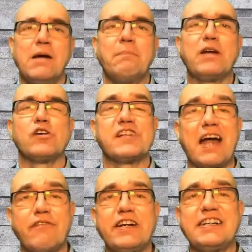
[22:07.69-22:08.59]
Because
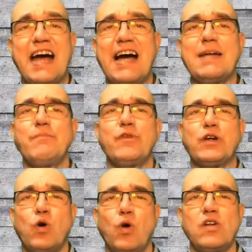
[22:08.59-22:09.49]
every time we
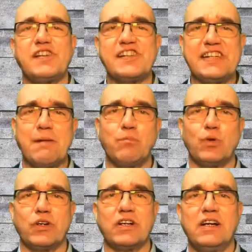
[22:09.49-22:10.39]
call
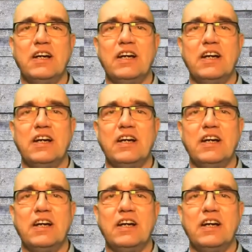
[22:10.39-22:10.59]
someone,